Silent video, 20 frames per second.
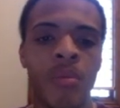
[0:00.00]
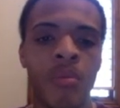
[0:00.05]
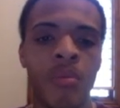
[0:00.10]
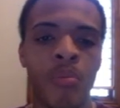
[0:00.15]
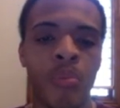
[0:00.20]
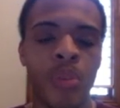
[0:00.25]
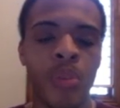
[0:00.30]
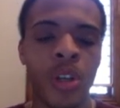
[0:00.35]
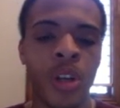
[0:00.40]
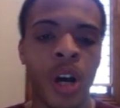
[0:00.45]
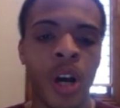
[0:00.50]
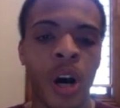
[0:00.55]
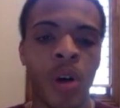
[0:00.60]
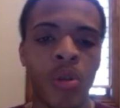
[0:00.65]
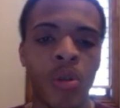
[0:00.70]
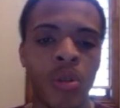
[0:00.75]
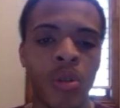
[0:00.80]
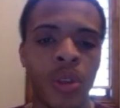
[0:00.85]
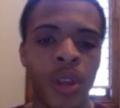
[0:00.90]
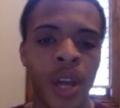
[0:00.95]
you
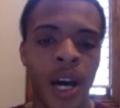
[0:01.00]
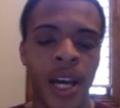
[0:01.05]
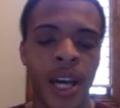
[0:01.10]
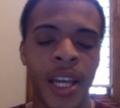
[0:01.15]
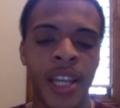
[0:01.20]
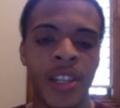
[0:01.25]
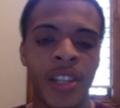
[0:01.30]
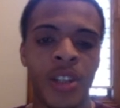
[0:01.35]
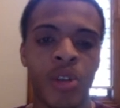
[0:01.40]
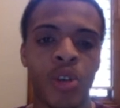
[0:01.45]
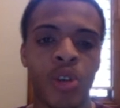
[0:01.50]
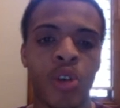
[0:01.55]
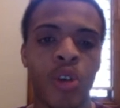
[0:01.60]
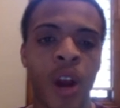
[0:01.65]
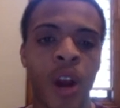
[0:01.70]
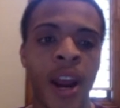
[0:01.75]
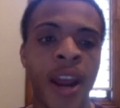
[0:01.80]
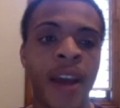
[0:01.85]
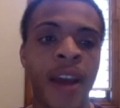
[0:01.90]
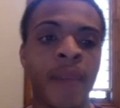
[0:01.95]
know, the
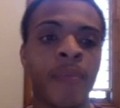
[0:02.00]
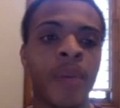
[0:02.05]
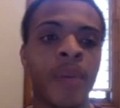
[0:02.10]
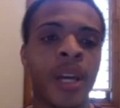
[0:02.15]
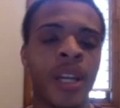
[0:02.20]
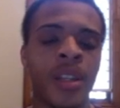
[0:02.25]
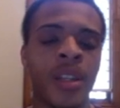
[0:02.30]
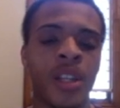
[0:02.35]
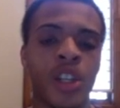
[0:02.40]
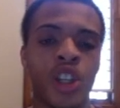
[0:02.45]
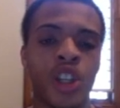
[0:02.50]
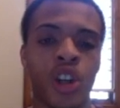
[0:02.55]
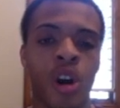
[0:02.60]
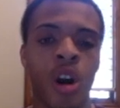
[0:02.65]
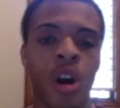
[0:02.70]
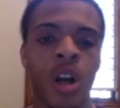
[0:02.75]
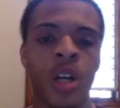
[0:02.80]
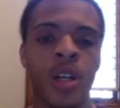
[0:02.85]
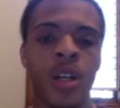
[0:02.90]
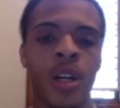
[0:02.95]
histogram in the
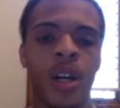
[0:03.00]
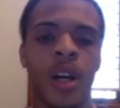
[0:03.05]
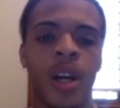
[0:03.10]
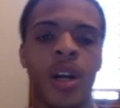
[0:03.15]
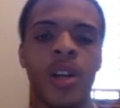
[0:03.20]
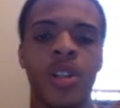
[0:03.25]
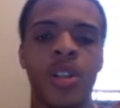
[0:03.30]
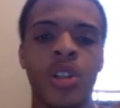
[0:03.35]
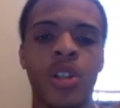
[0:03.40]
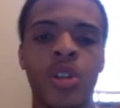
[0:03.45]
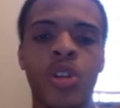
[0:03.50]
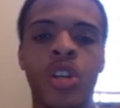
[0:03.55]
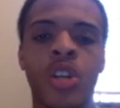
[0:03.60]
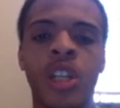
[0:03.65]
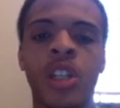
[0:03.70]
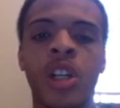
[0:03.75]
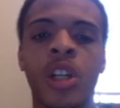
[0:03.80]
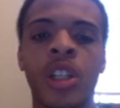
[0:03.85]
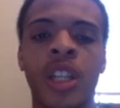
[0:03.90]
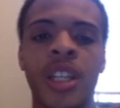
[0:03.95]
chart. So you
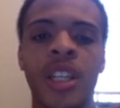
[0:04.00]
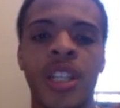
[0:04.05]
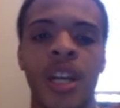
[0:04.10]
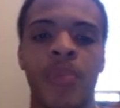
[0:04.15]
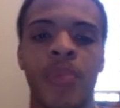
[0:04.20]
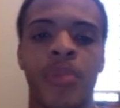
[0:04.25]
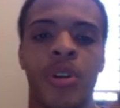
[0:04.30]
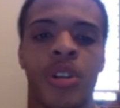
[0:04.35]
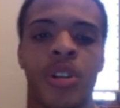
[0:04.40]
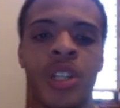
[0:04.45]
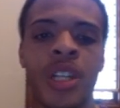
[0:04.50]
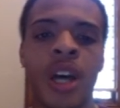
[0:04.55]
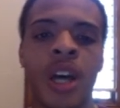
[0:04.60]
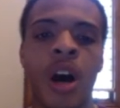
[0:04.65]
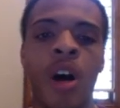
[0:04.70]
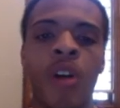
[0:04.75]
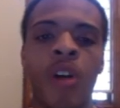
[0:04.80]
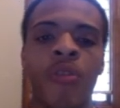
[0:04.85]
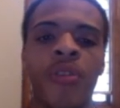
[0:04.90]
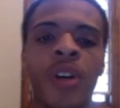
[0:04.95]
can look this up
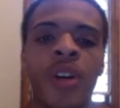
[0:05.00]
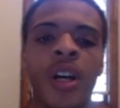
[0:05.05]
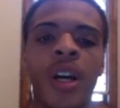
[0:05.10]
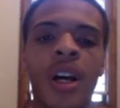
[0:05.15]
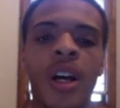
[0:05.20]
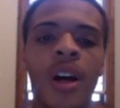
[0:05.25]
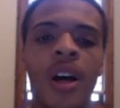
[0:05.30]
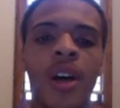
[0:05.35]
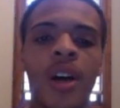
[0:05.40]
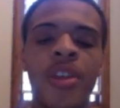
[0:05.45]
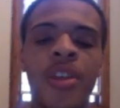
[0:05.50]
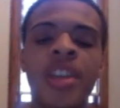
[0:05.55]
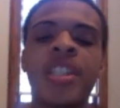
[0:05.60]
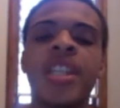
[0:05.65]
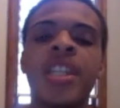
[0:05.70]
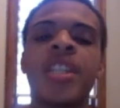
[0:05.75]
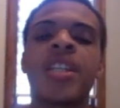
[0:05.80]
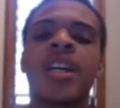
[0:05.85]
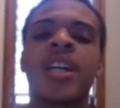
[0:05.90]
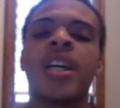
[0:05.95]
yourself. This
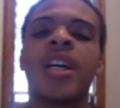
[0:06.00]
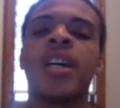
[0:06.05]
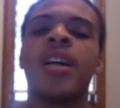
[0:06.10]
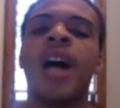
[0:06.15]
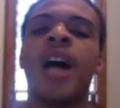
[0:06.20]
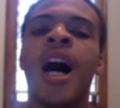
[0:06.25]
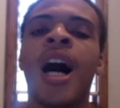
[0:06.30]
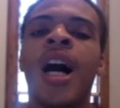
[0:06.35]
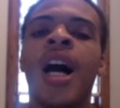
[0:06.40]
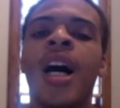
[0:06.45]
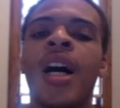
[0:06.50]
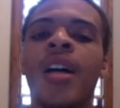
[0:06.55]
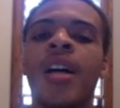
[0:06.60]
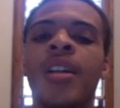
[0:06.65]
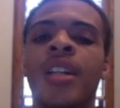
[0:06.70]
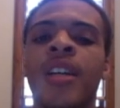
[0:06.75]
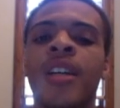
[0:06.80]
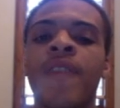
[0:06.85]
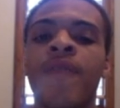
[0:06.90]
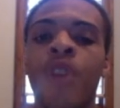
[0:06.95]
is a, a
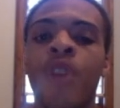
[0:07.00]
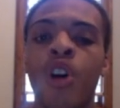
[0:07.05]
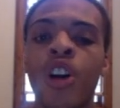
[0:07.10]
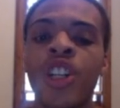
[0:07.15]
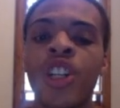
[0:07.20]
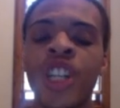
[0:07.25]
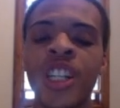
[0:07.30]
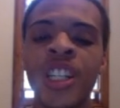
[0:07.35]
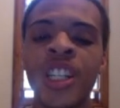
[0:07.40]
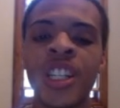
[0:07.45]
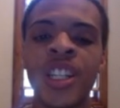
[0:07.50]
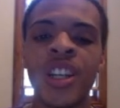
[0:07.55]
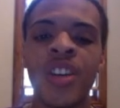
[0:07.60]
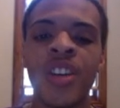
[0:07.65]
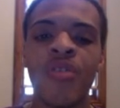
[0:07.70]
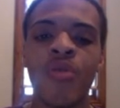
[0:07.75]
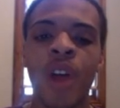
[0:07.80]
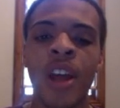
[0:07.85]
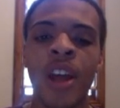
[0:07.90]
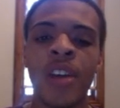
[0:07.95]
convergence,
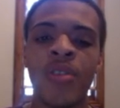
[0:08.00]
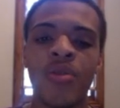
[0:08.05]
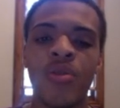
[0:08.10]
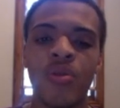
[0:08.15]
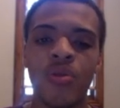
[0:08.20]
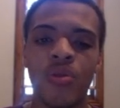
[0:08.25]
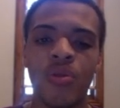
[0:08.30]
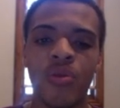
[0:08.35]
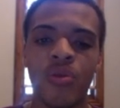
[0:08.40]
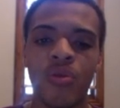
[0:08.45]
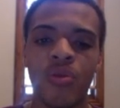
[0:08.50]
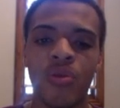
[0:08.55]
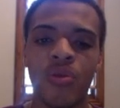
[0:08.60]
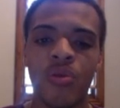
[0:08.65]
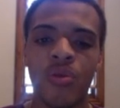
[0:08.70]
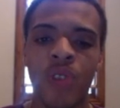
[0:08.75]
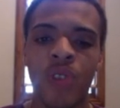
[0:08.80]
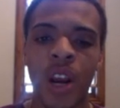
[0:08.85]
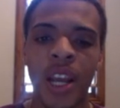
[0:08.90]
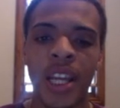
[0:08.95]
right?
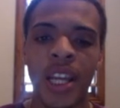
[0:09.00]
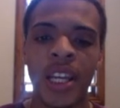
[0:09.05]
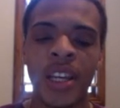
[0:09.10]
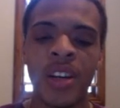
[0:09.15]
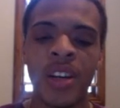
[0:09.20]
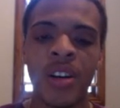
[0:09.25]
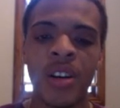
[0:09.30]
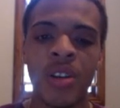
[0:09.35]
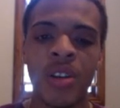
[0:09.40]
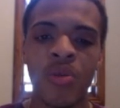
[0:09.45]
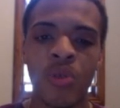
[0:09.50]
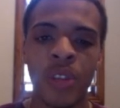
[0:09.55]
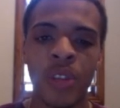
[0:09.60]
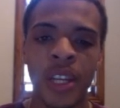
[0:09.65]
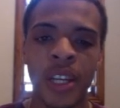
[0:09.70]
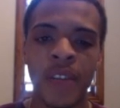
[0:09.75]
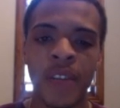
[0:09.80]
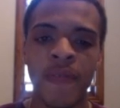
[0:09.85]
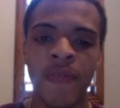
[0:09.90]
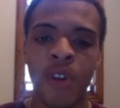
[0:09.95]
Right here, when they
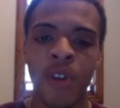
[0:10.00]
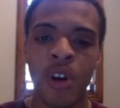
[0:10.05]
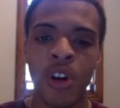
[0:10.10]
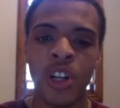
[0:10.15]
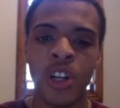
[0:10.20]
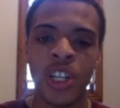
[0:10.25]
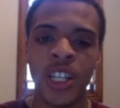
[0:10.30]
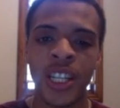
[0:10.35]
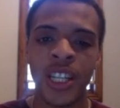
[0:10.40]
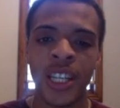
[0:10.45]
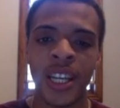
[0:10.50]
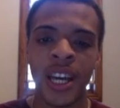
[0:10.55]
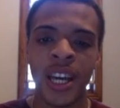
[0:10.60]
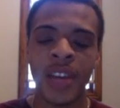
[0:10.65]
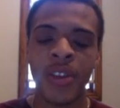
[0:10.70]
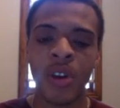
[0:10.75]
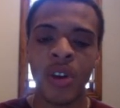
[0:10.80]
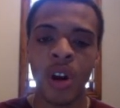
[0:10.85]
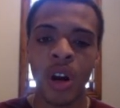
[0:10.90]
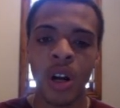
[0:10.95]
converge
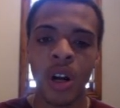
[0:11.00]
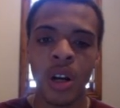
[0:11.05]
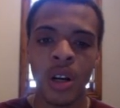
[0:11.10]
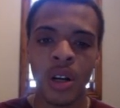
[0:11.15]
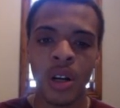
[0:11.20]
together,